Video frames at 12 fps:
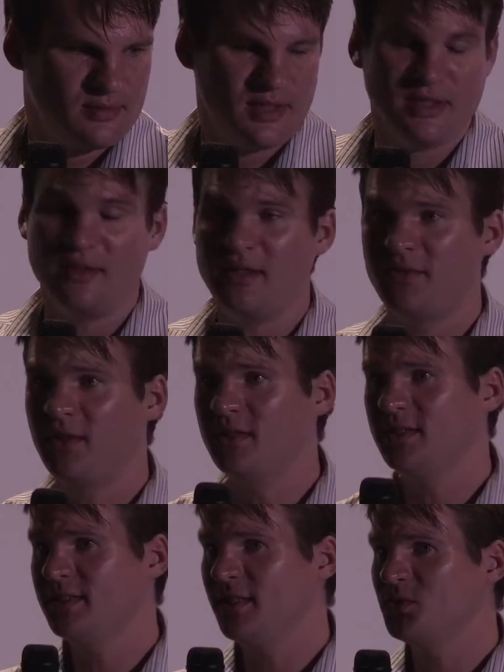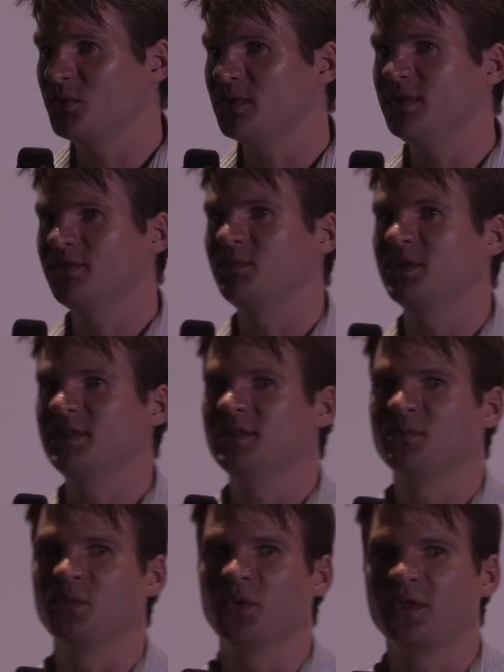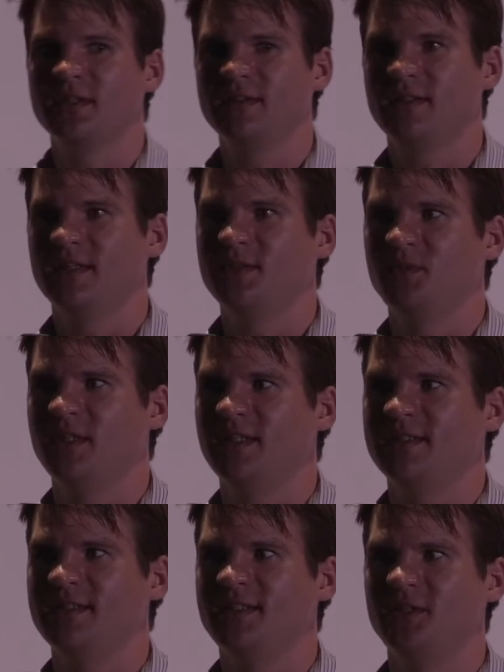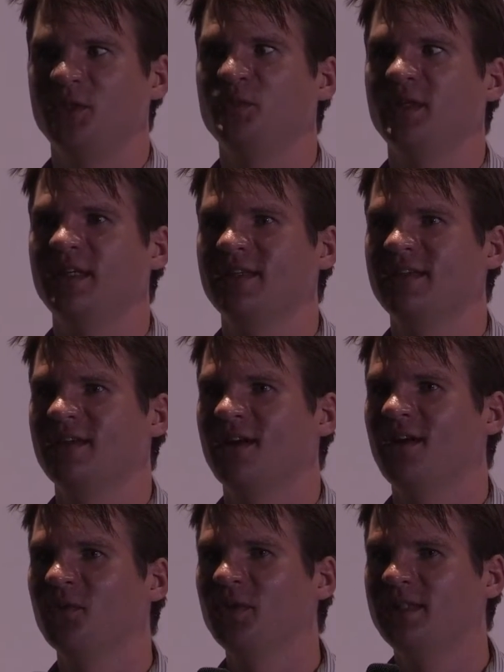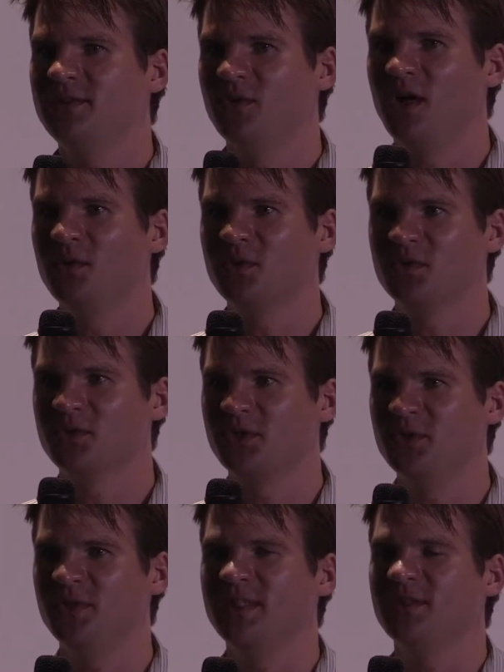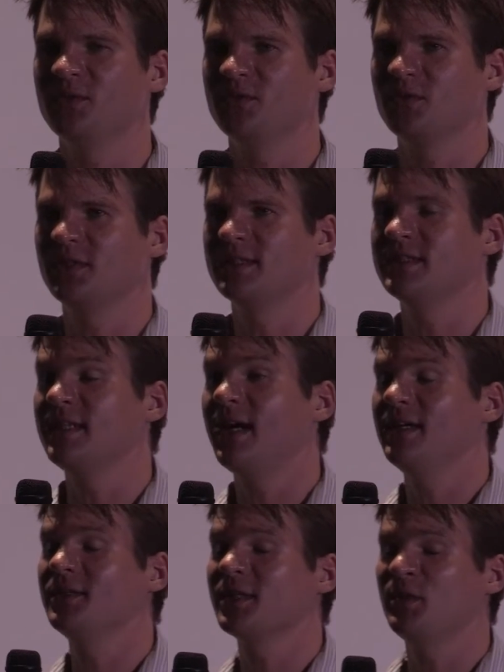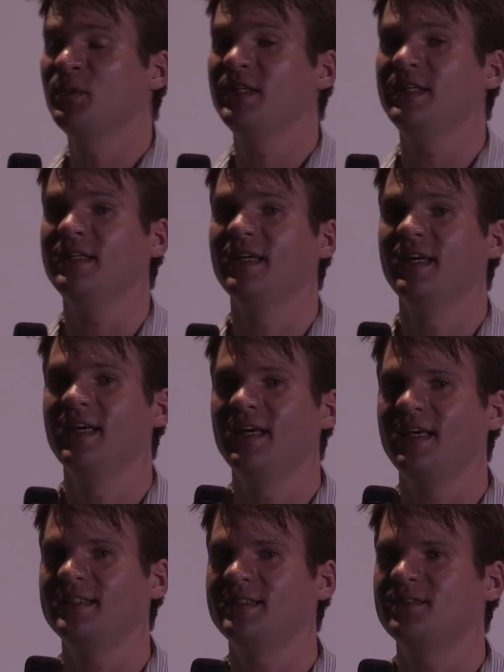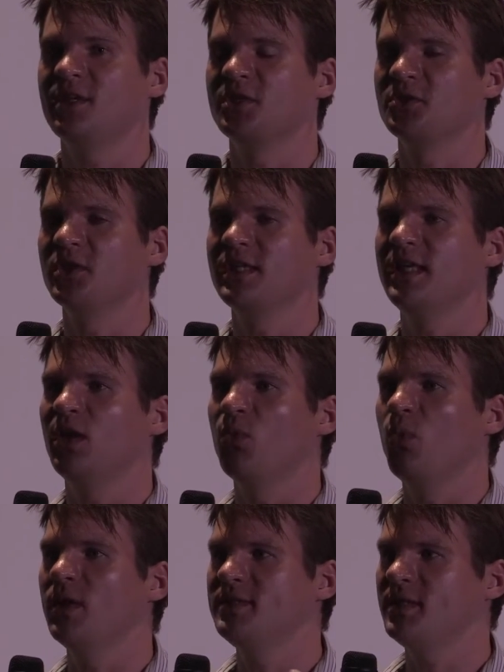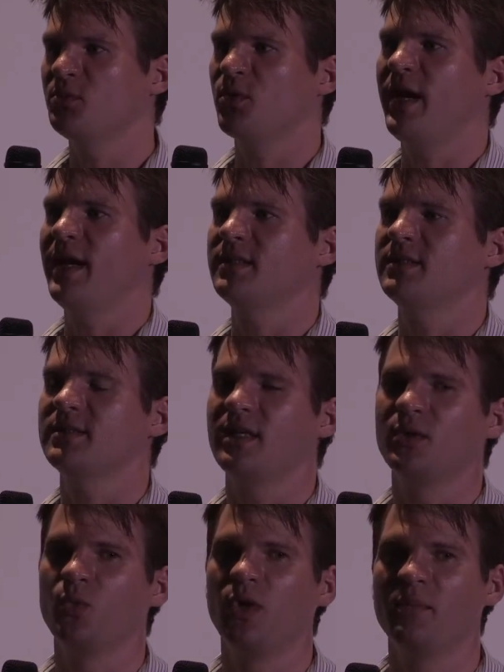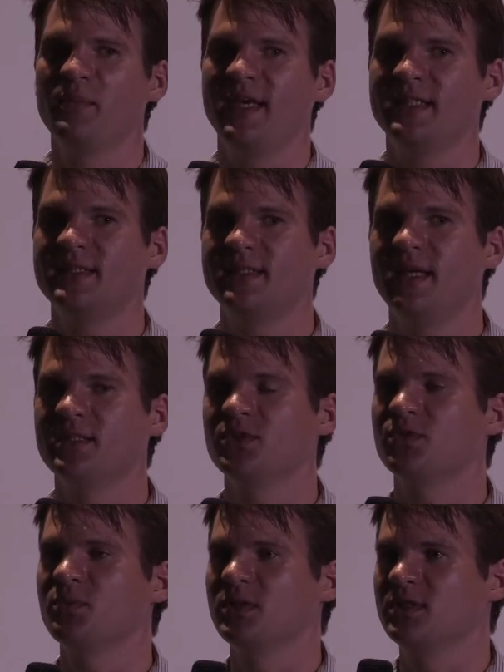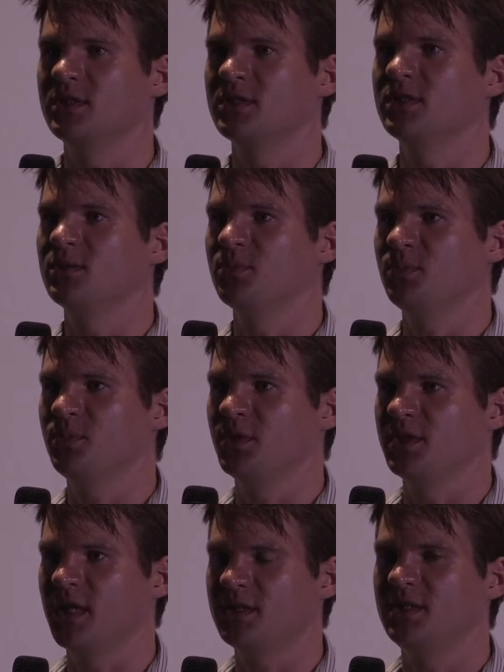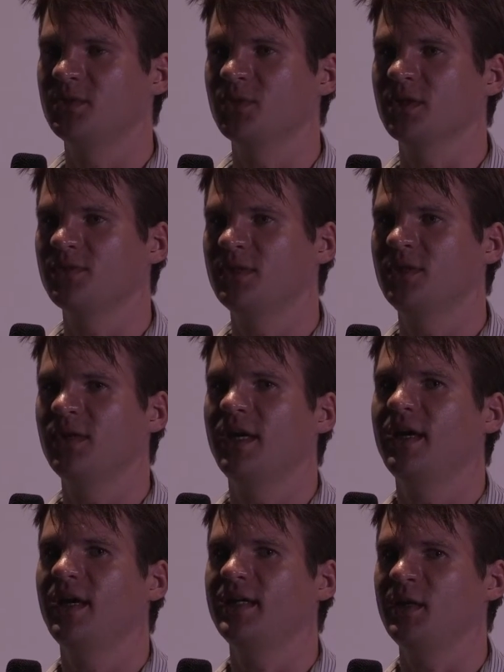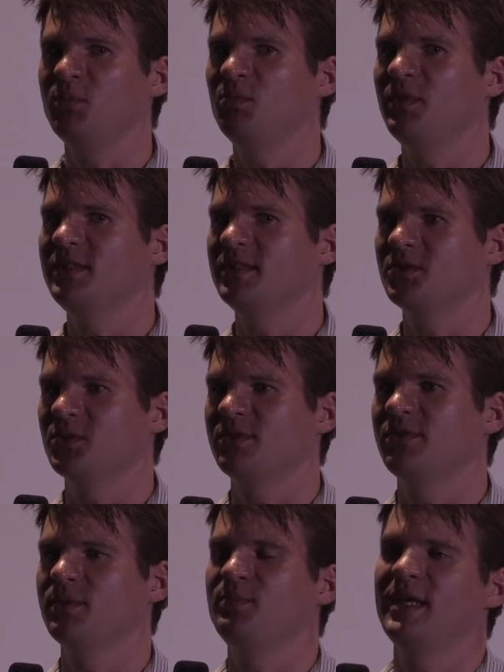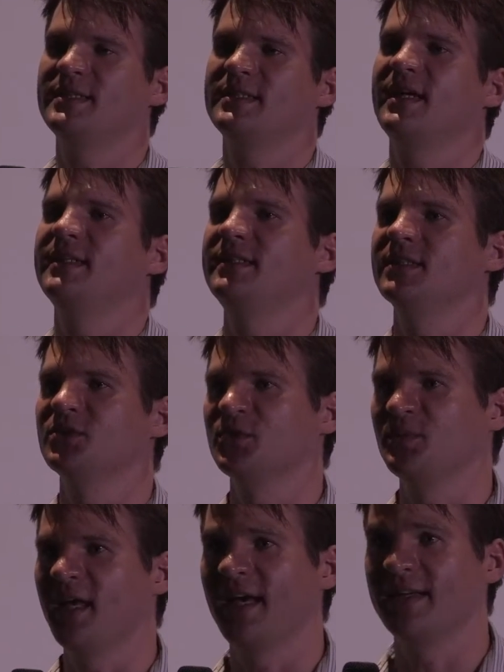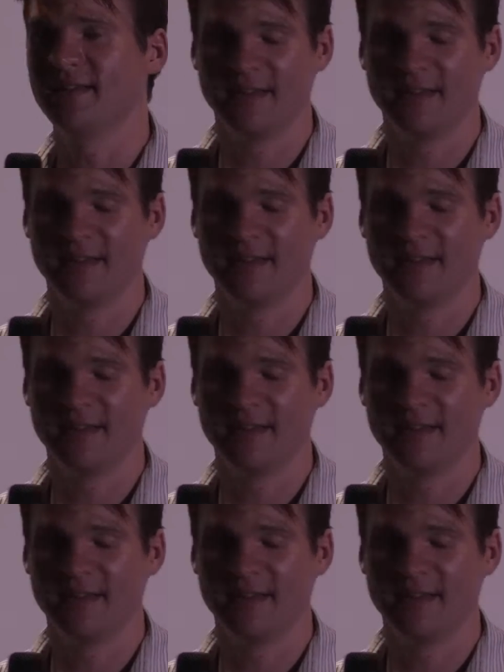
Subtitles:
if all this sounds really familiar and boring, it's because it should be. All we're doing for this entire committee is looking at what's in practice and what makes sense from a digital production workflow and implementing sort of the best ideas from that.